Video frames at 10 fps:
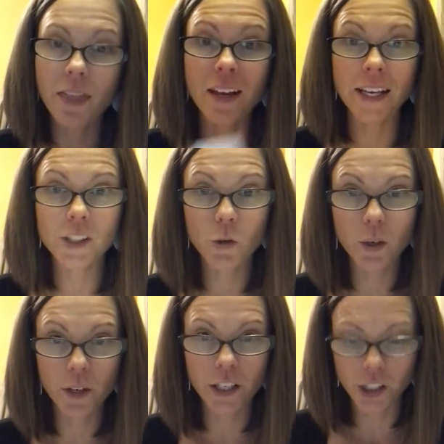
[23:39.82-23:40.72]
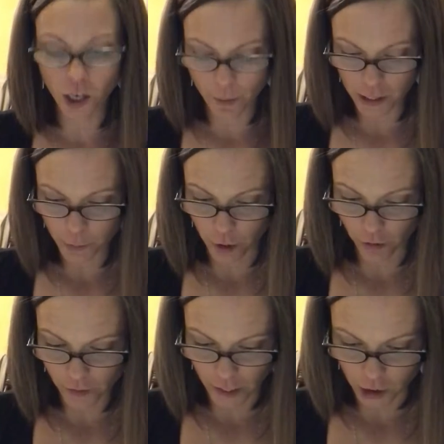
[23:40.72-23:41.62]
The next oil we're going to talk about is
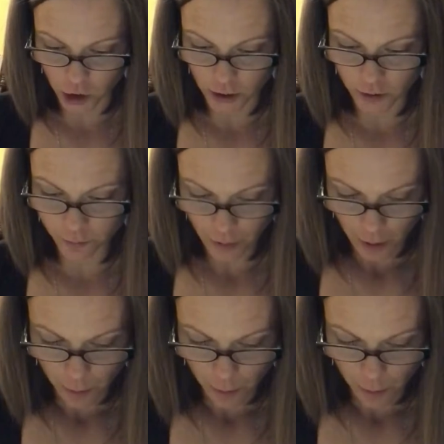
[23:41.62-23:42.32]
Purification.